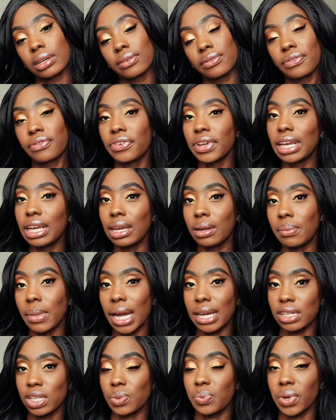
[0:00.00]
feed
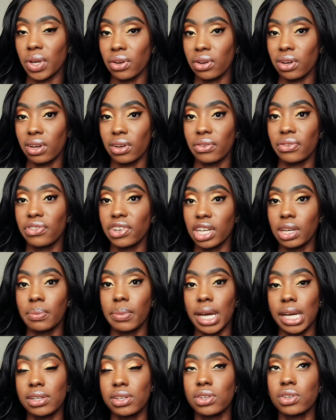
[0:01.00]
my spirit, feed
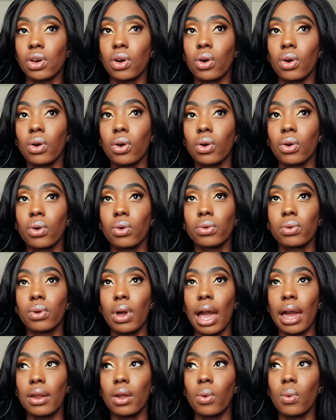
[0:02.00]
my soul.
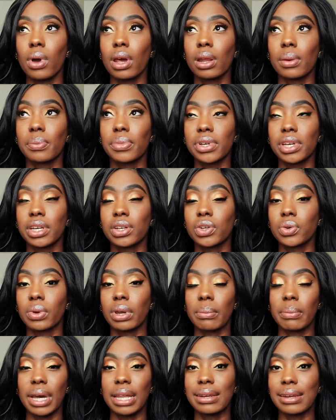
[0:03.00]
I don't want to be
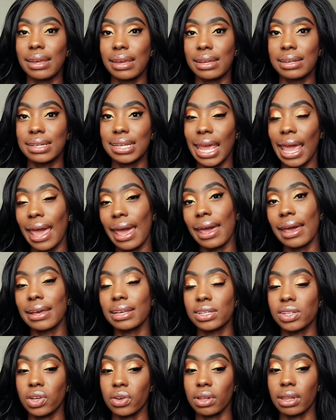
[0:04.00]
doing mundane
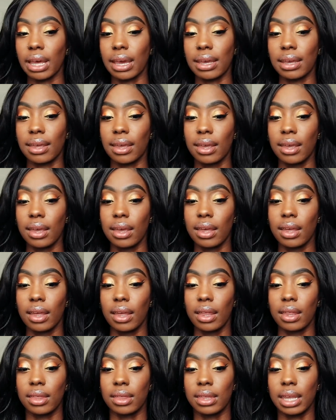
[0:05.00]
tasks or like
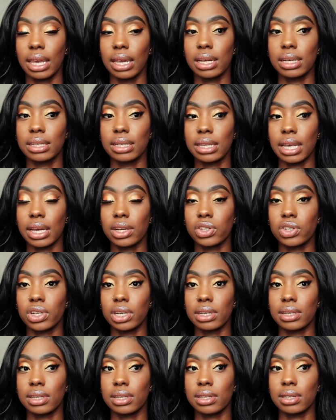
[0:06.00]
things that
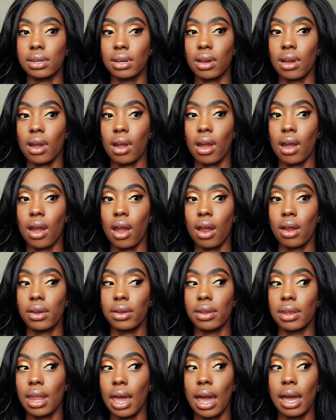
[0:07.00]
just are
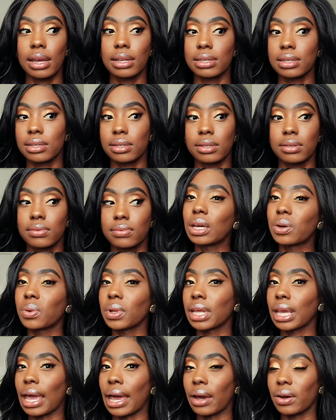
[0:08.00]
not
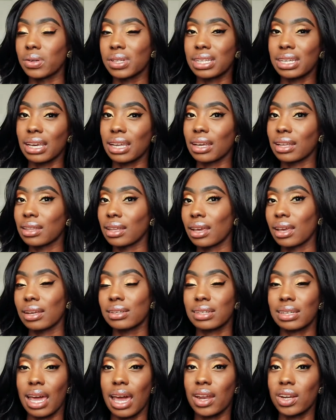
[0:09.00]
equaling out to anything.
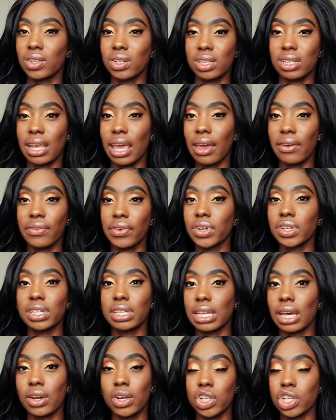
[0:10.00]
It's kind of just
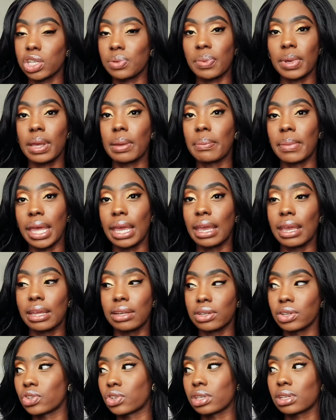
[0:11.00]
efforts that are just being
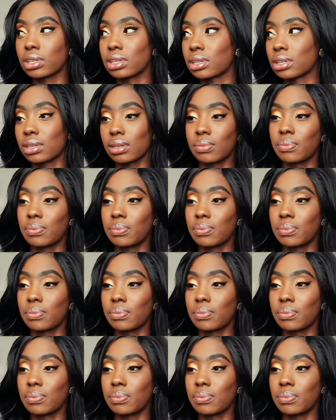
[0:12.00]
made to just